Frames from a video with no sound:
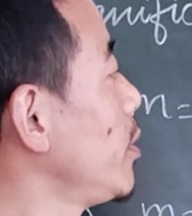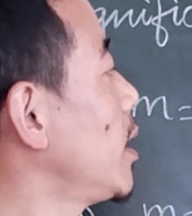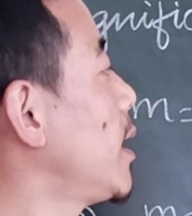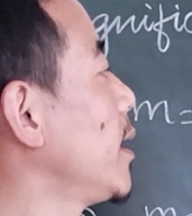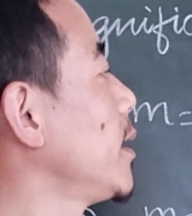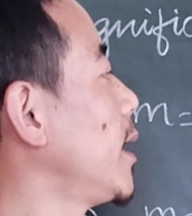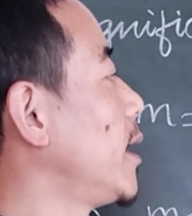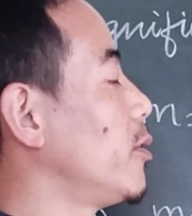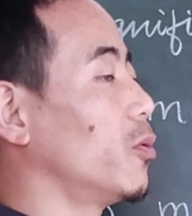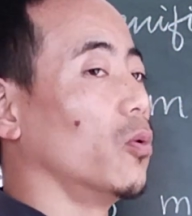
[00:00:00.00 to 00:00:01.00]
be I
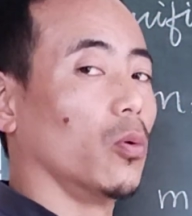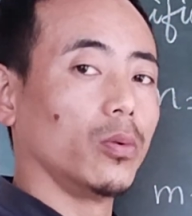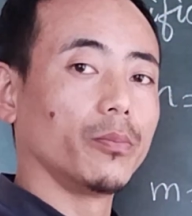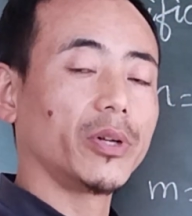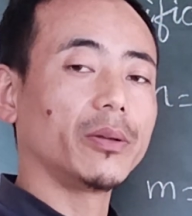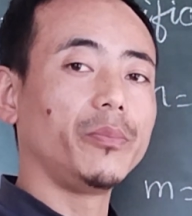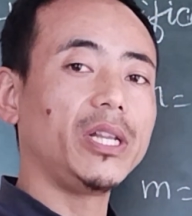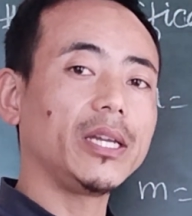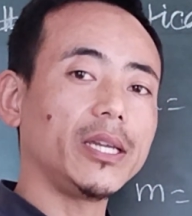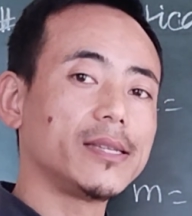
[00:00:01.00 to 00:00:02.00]
and O, but the
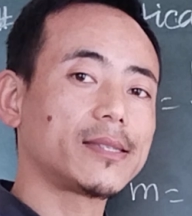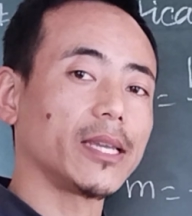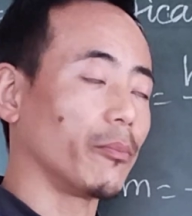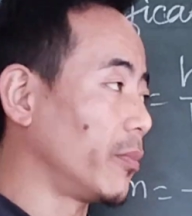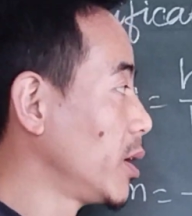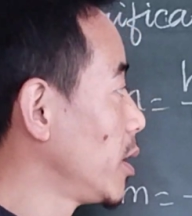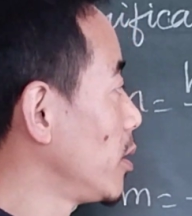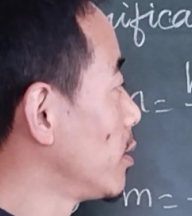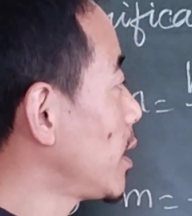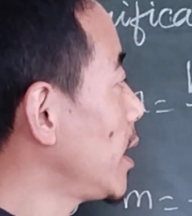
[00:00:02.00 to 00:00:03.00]
meaning is same.
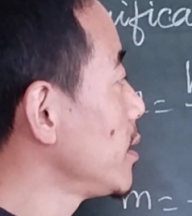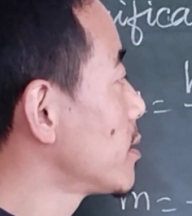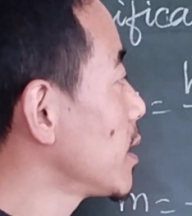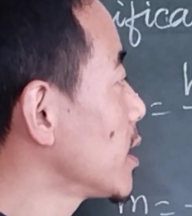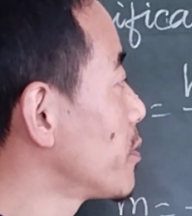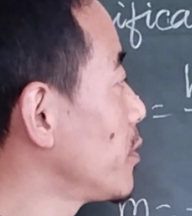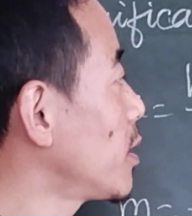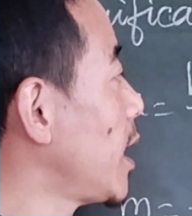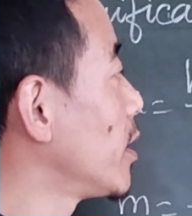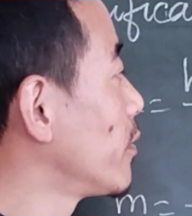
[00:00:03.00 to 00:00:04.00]
Here I stands for
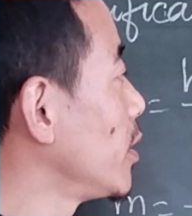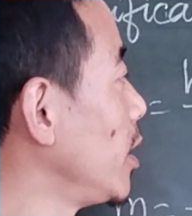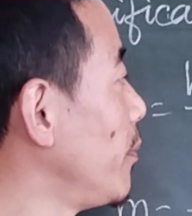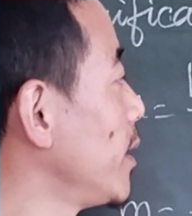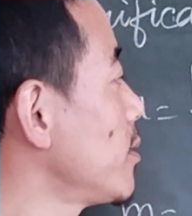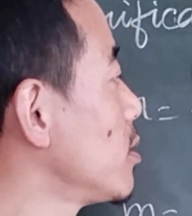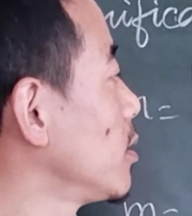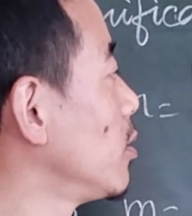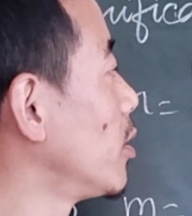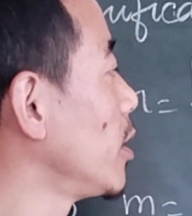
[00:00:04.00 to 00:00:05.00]
height of the image
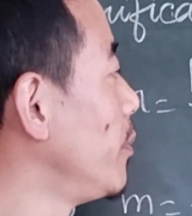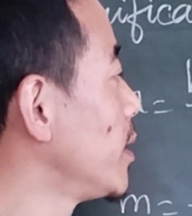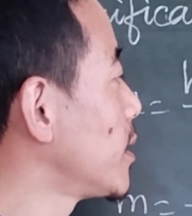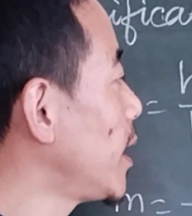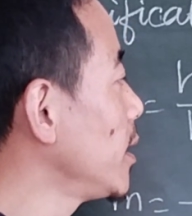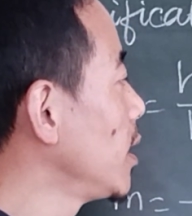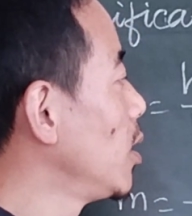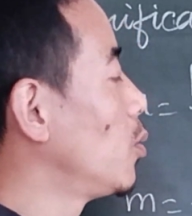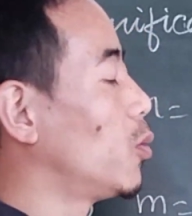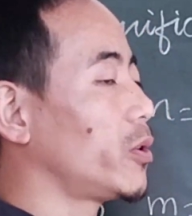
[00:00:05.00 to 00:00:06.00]
or image height,
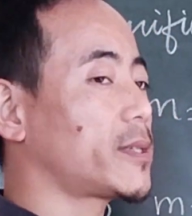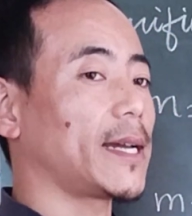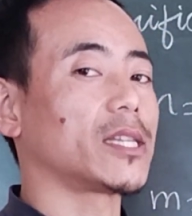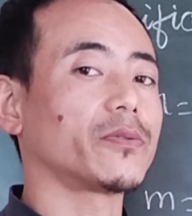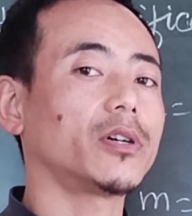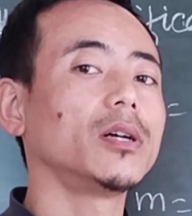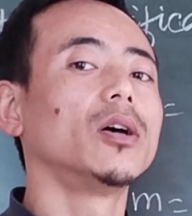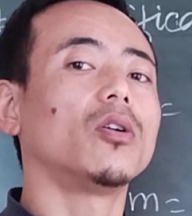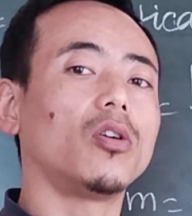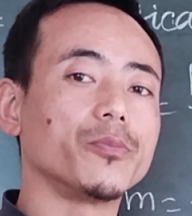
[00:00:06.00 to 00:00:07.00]
O stands for
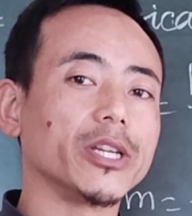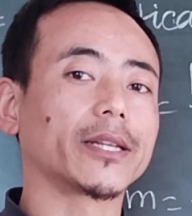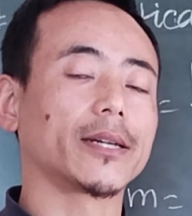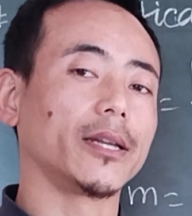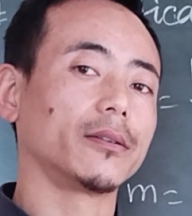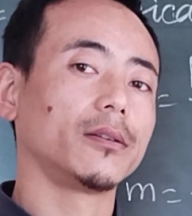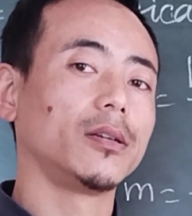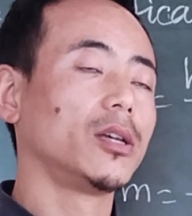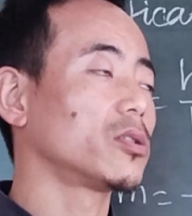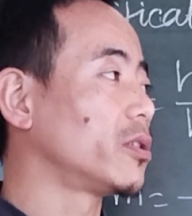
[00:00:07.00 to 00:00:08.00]
object height.
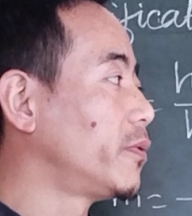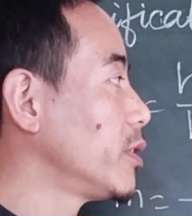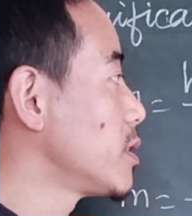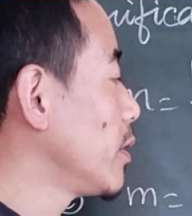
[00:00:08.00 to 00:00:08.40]
So the first